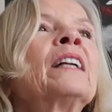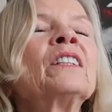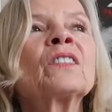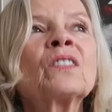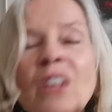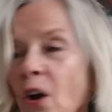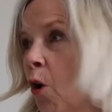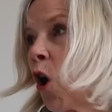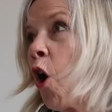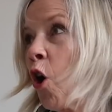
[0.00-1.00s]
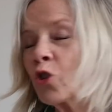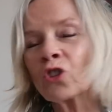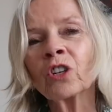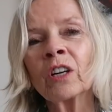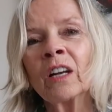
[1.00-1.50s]
and it's so
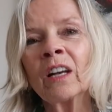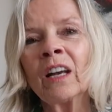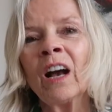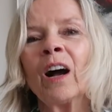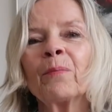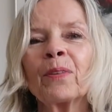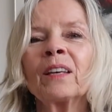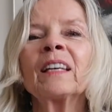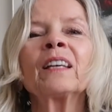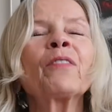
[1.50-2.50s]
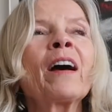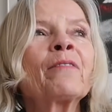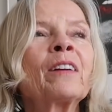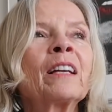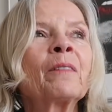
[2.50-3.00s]
hot. I'm thinking of
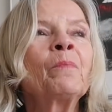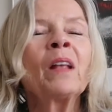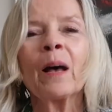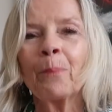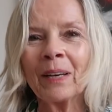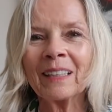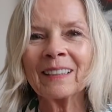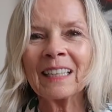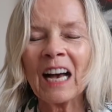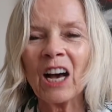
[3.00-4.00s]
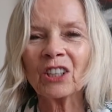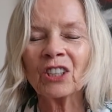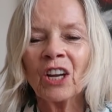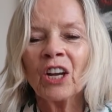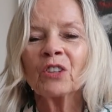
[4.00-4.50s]
having a pixie
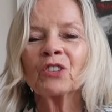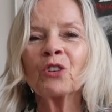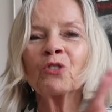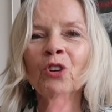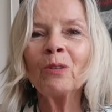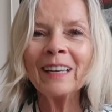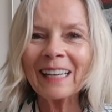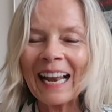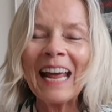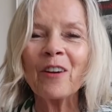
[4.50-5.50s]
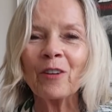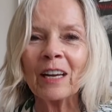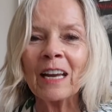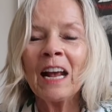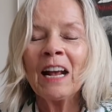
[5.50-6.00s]
cut. So Julian
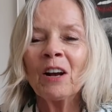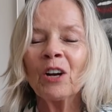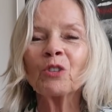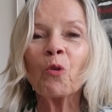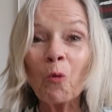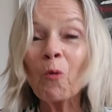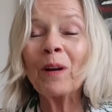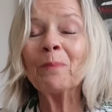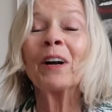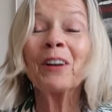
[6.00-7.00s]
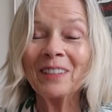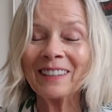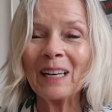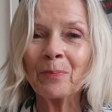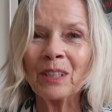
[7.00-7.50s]
Clary has always, my only
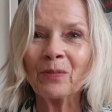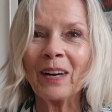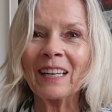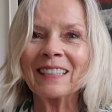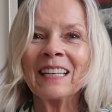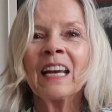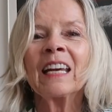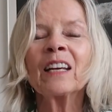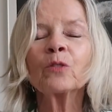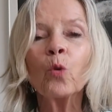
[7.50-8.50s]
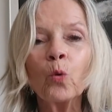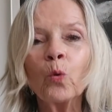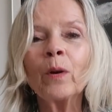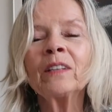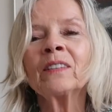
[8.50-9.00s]
celebrity friend, he has
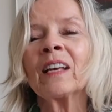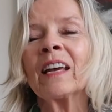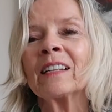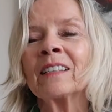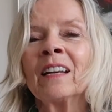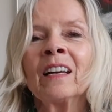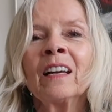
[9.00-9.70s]
always said,